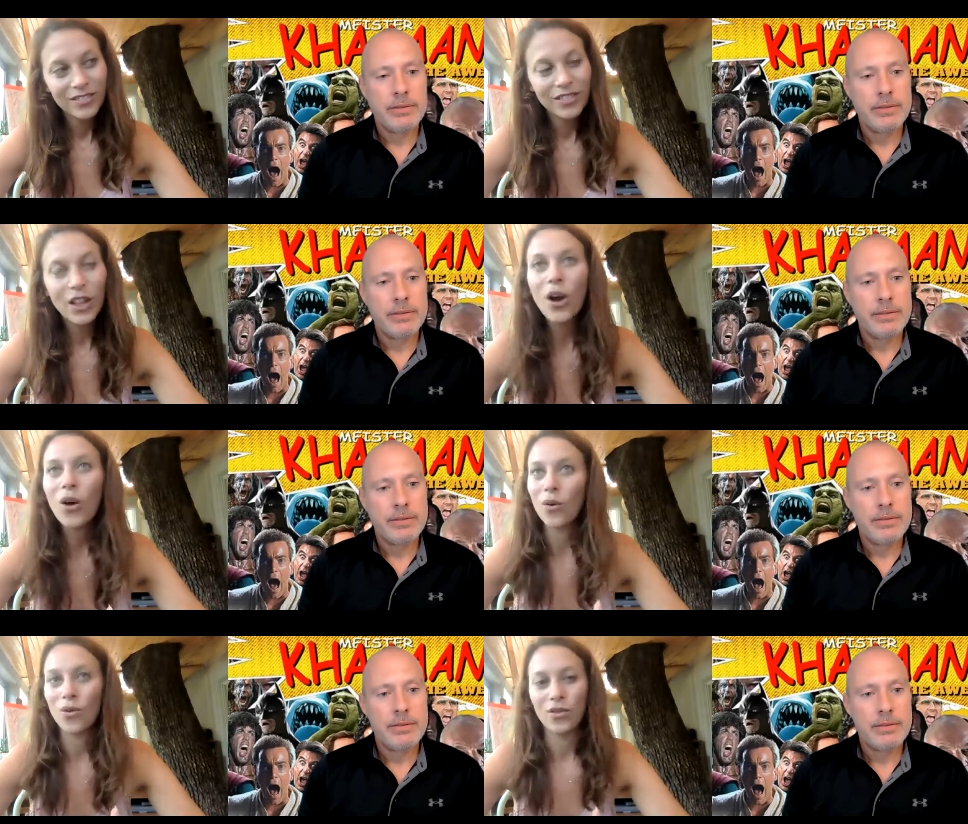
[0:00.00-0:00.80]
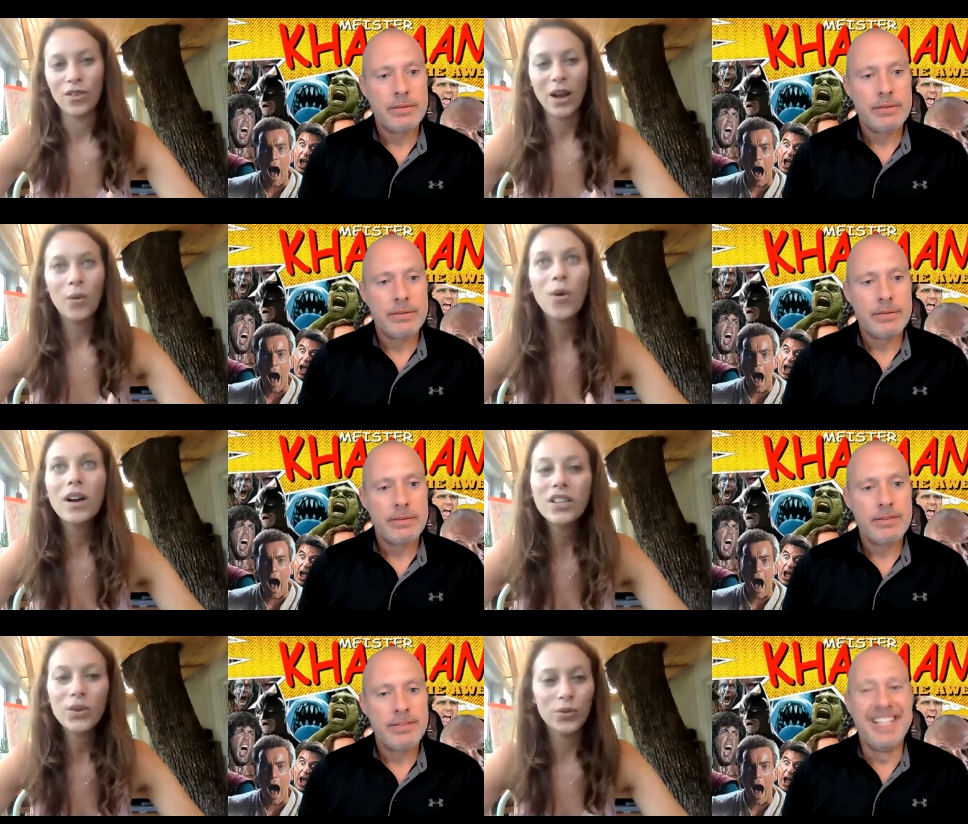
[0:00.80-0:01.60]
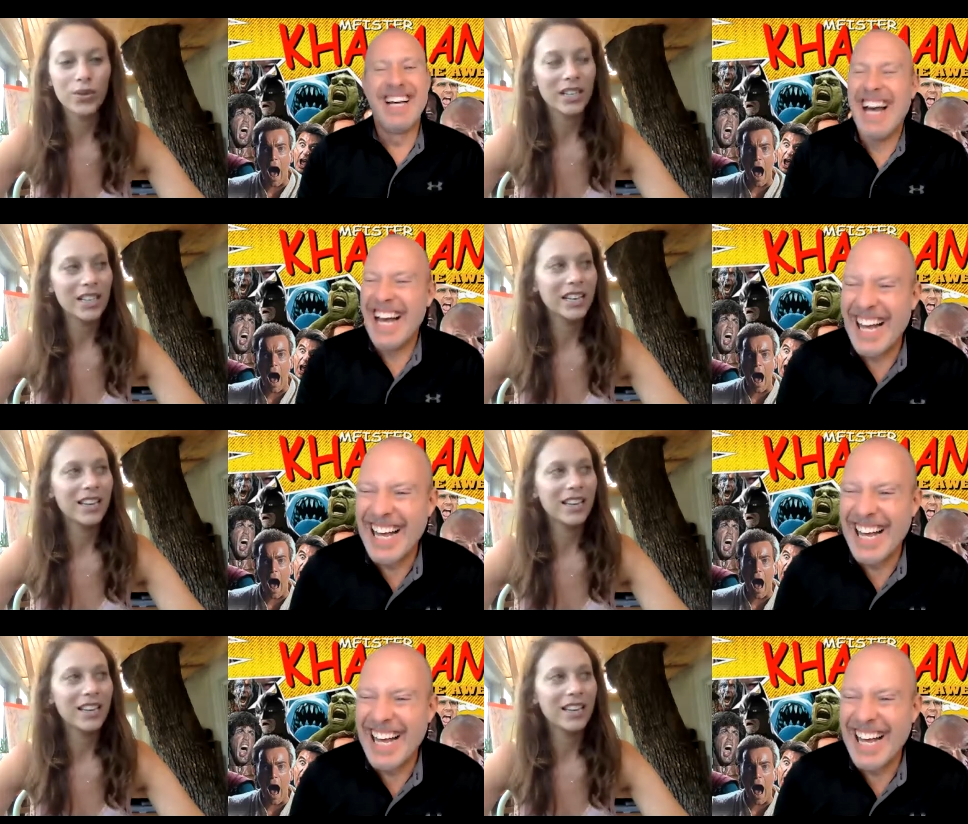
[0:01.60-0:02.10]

Speaker 1: No, I wasn't really.